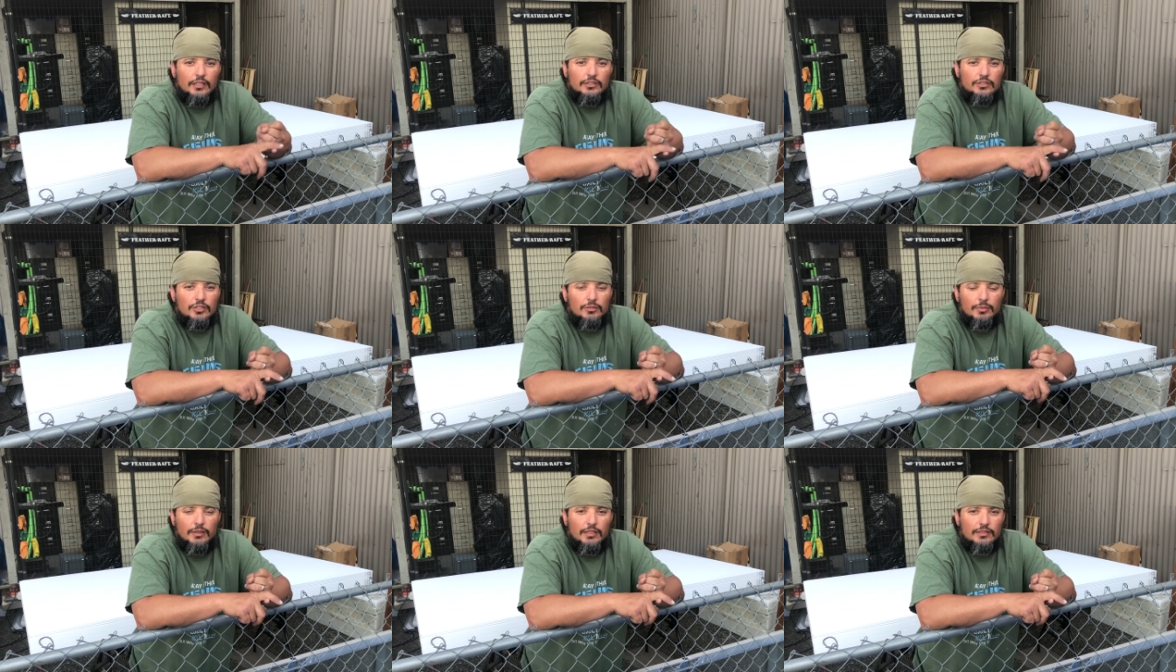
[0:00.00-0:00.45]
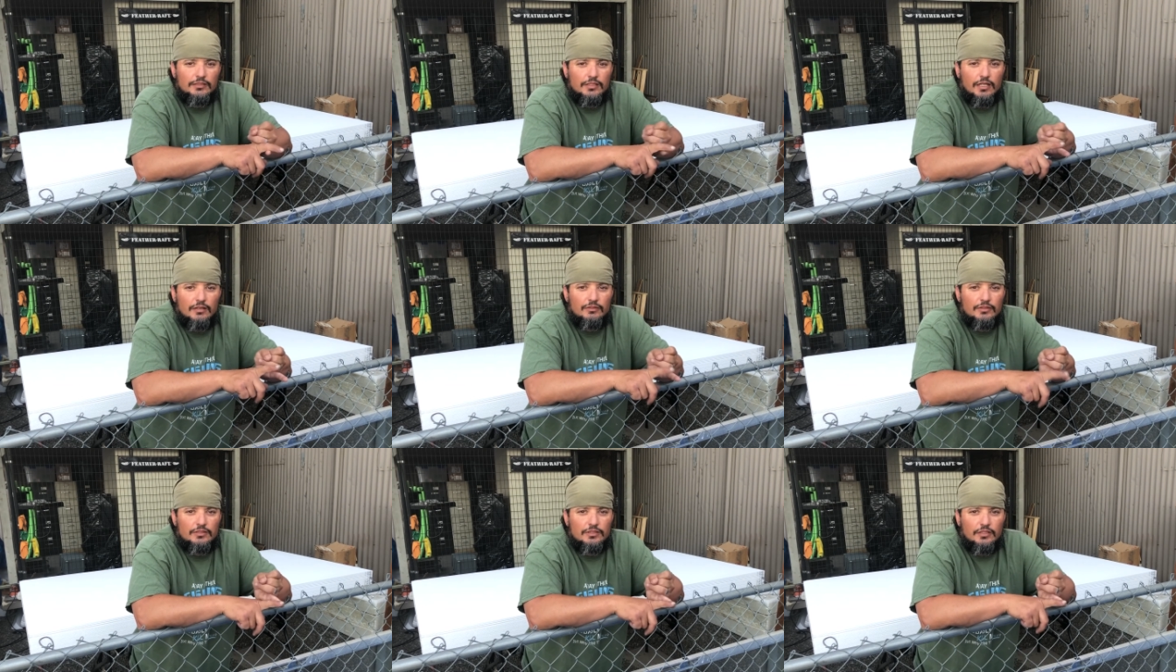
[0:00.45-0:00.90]
$2
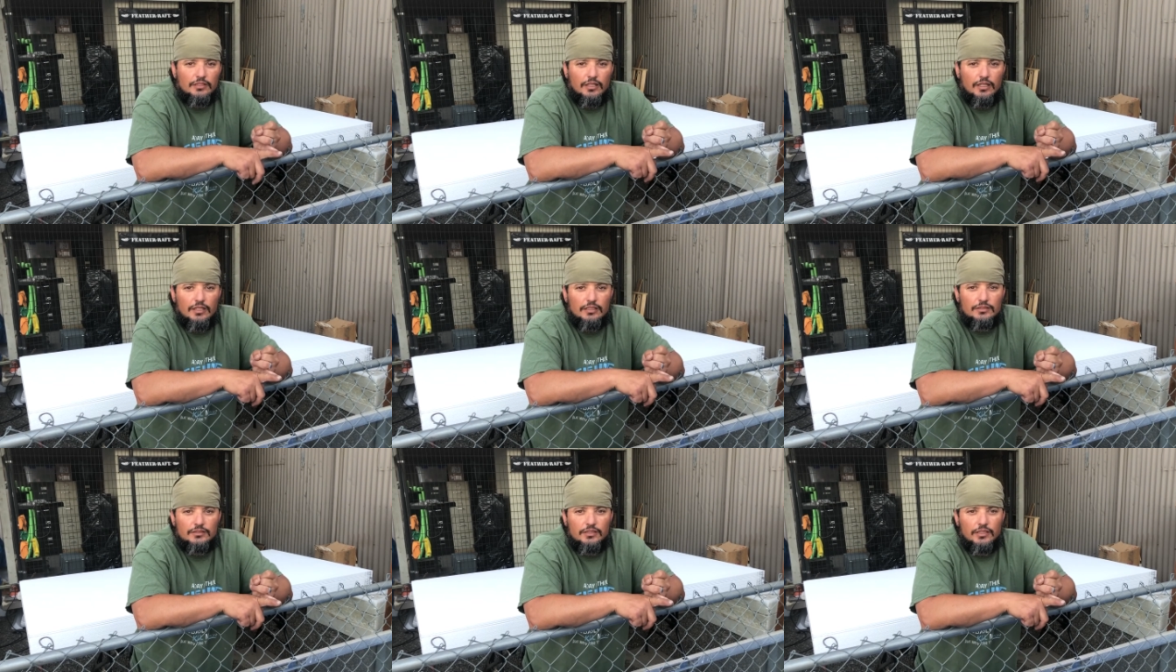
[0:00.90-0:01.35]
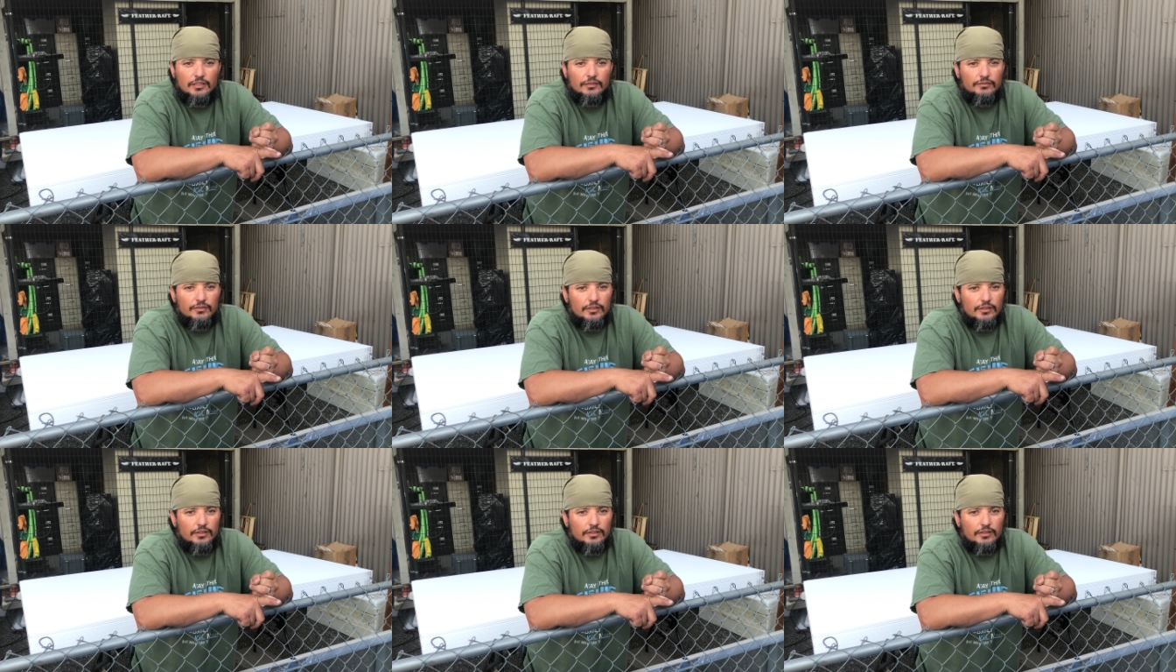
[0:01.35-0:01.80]
covers the cost of
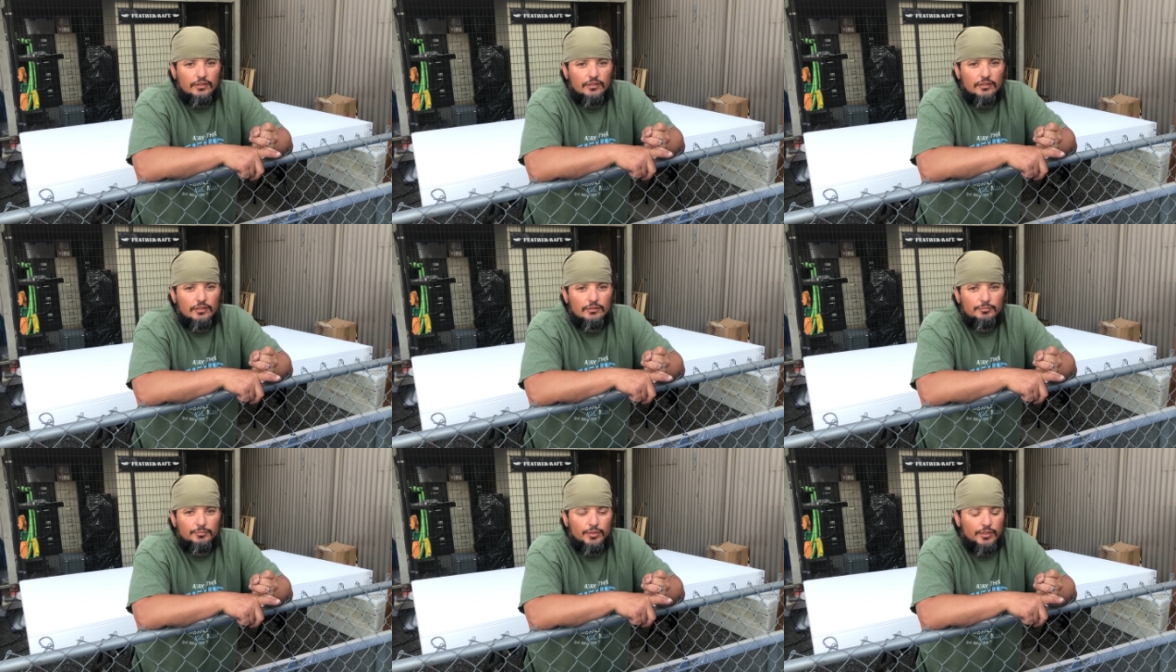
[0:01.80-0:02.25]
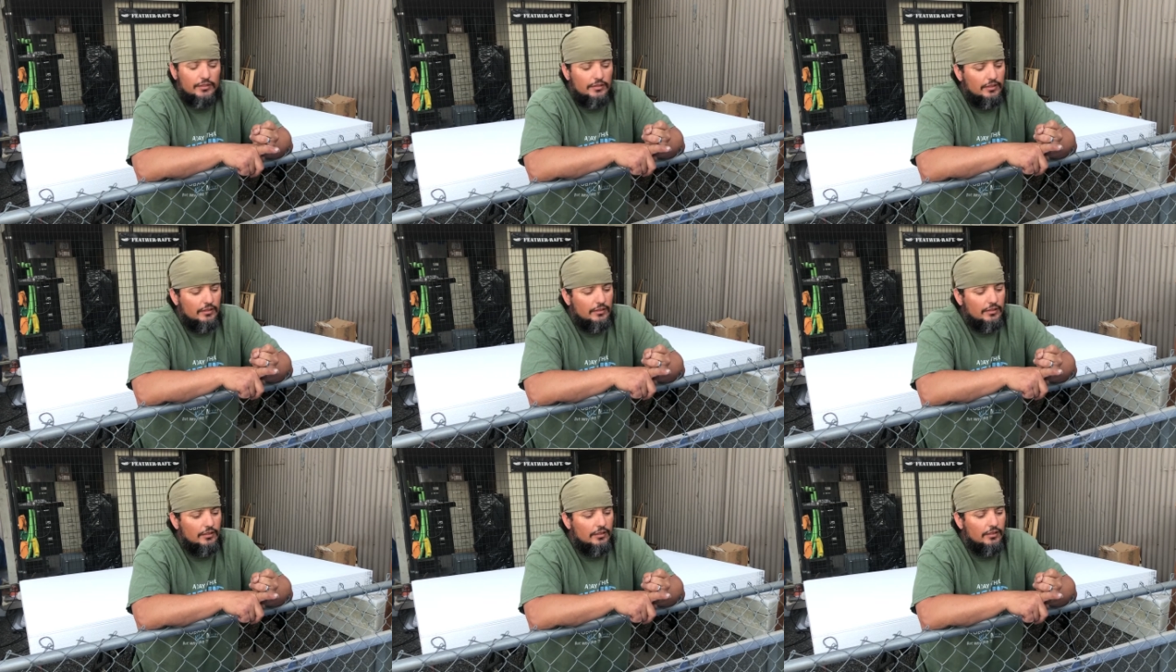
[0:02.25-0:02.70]
the
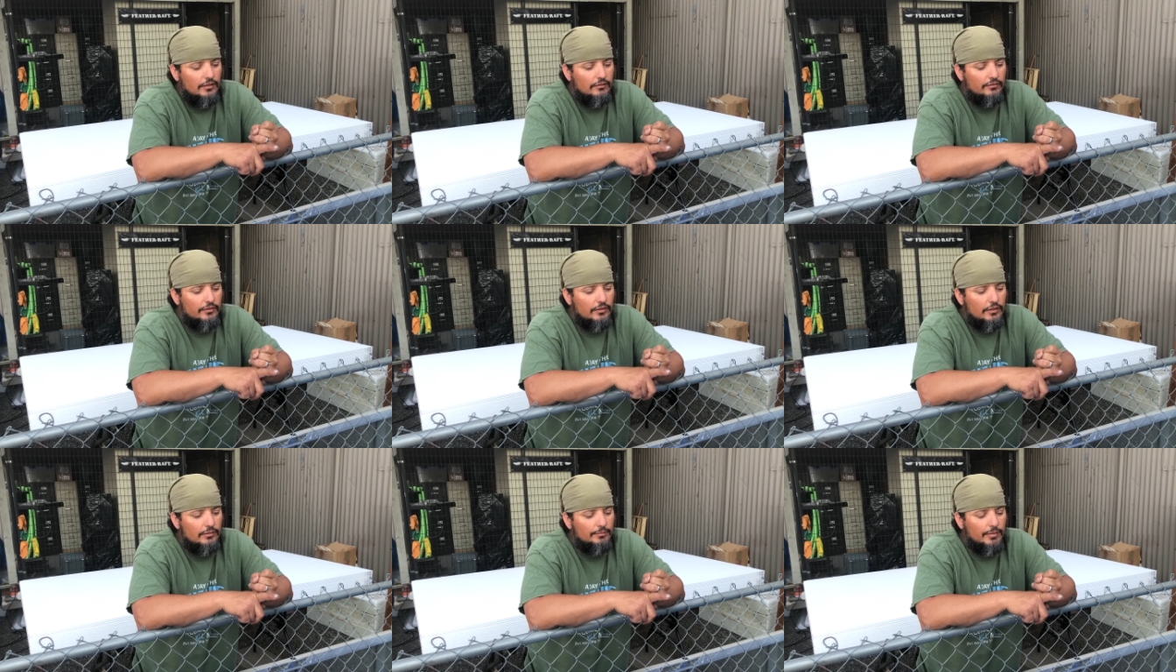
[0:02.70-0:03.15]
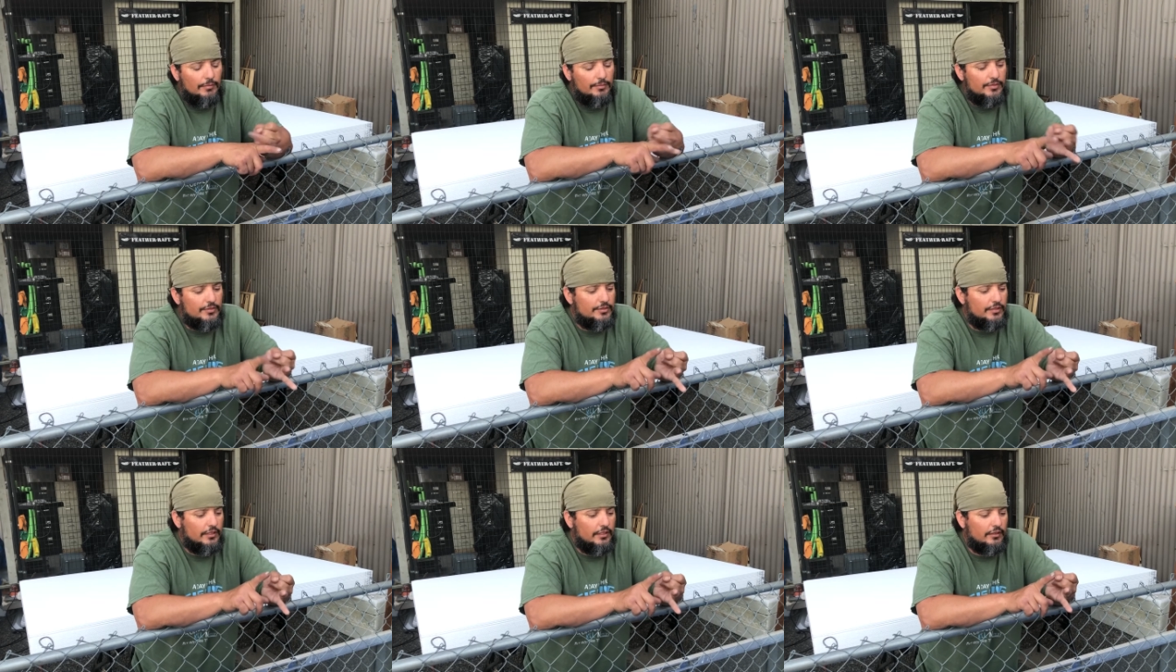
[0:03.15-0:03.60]
printing of the bumper
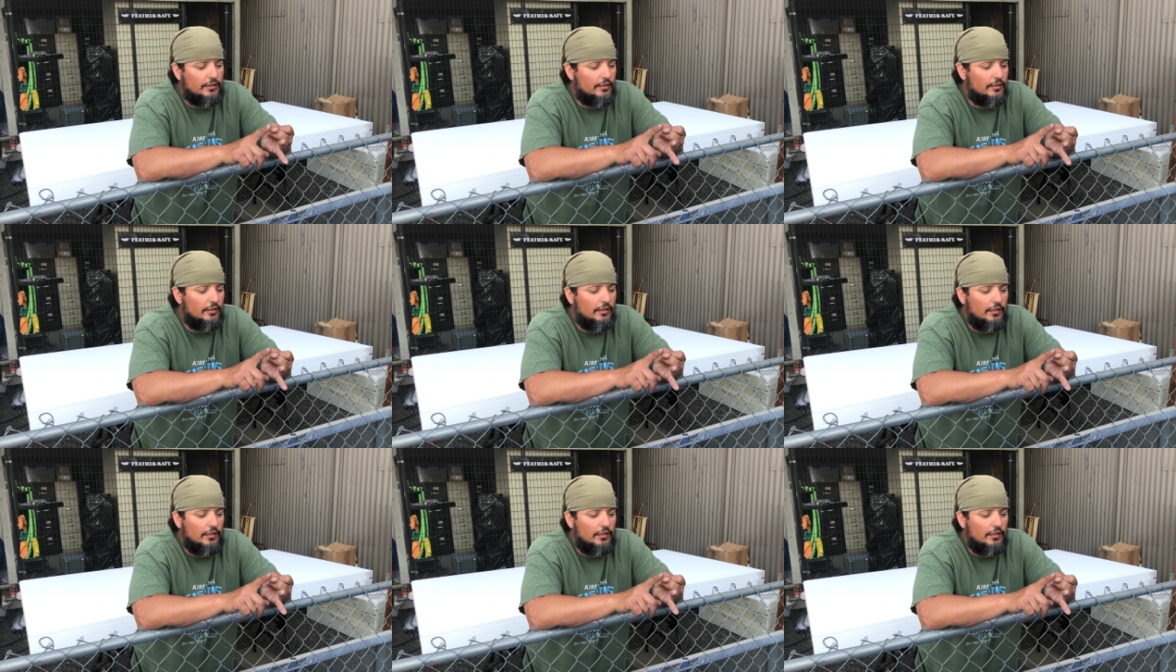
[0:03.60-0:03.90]
sticker,